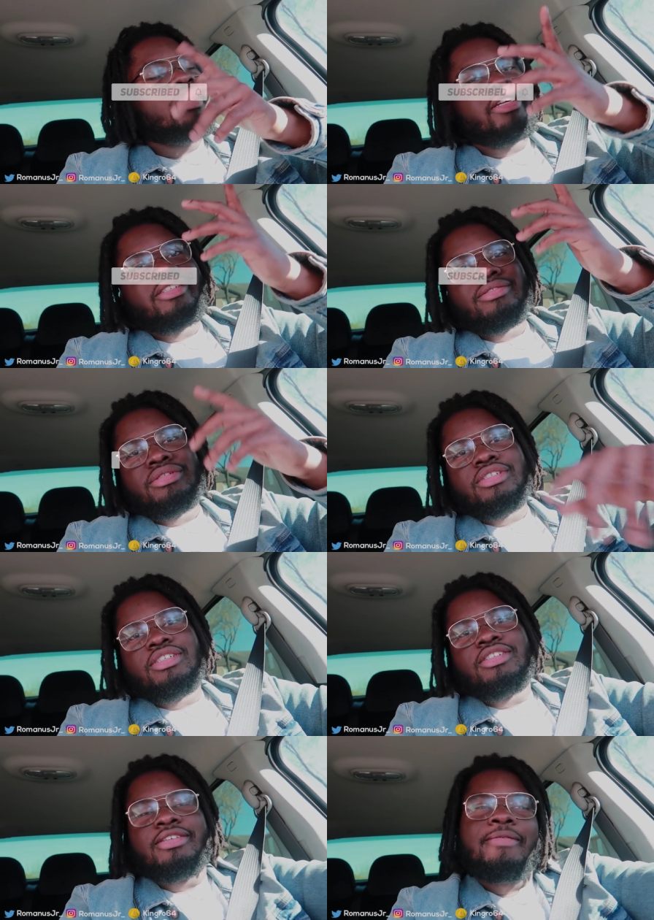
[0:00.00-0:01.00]
pass
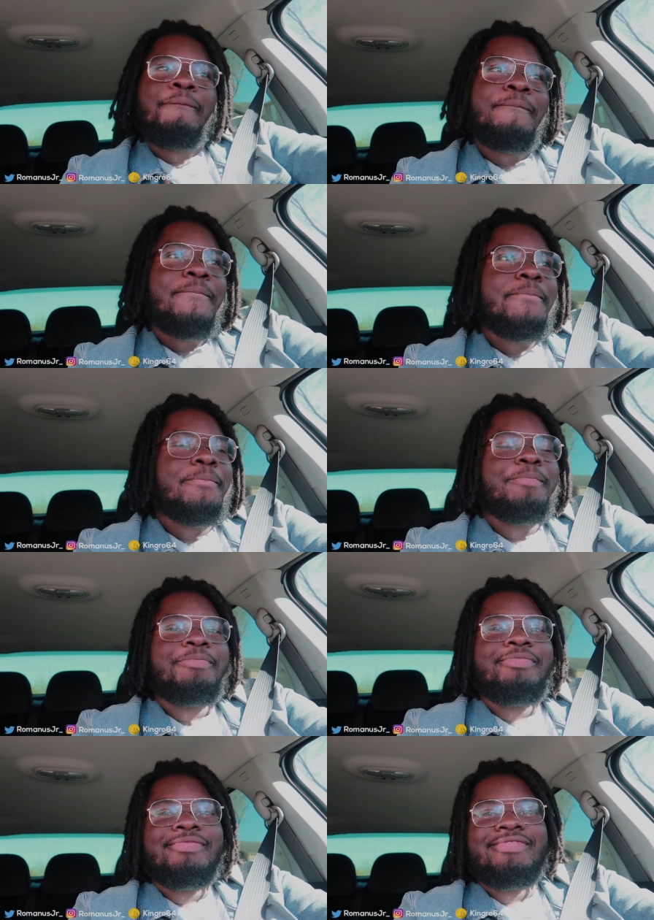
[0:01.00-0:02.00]
paul red like a
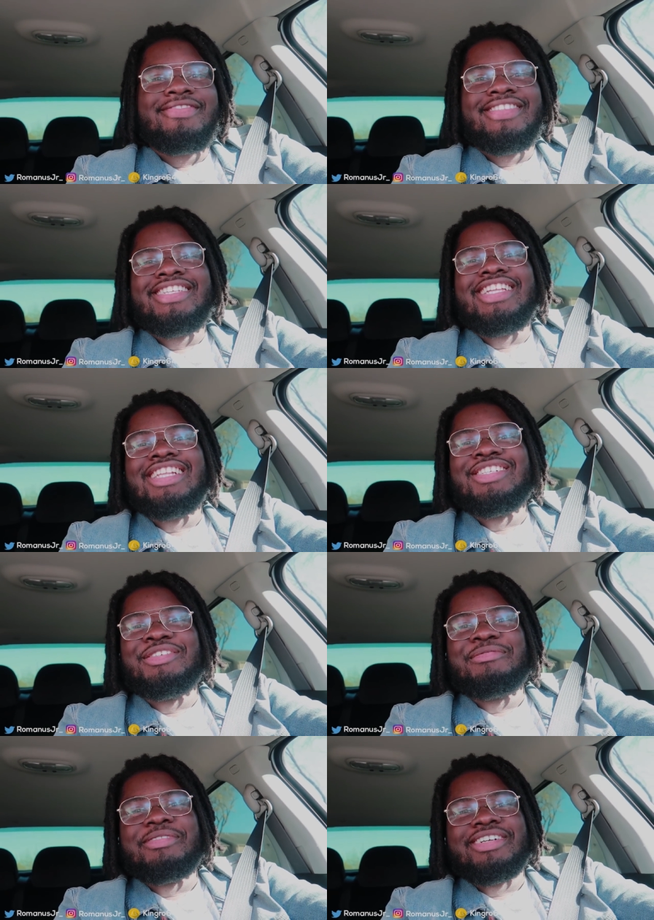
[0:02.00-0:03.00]
gas pass the rock like
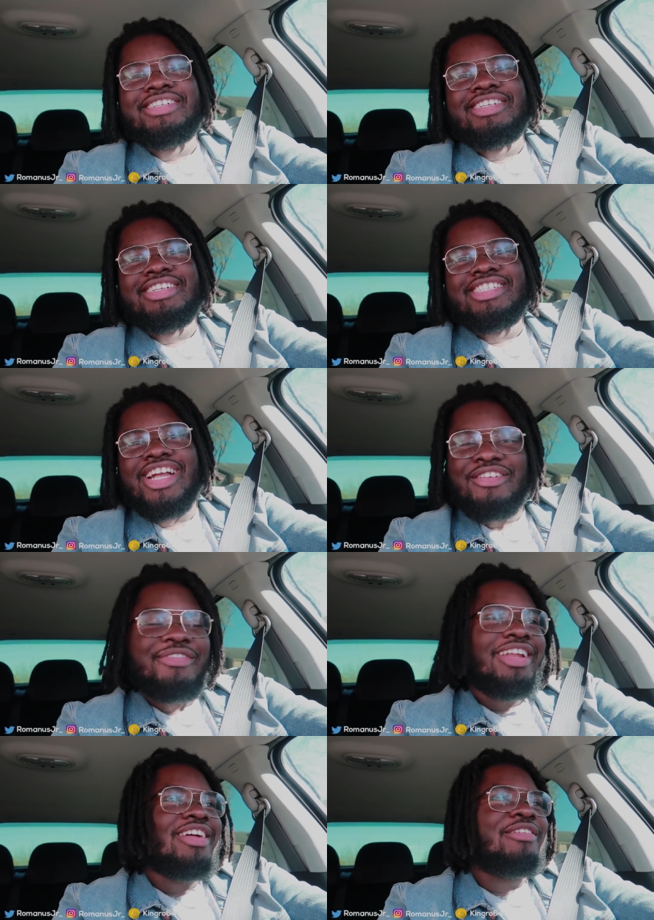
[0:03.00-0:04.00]
steve nash walk
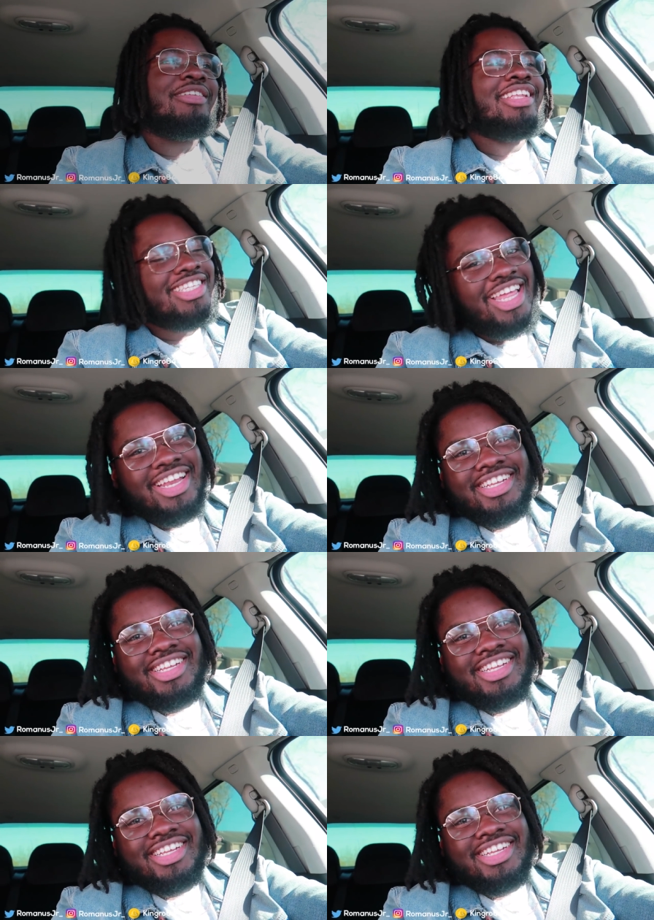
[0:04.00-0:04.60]
the line johnny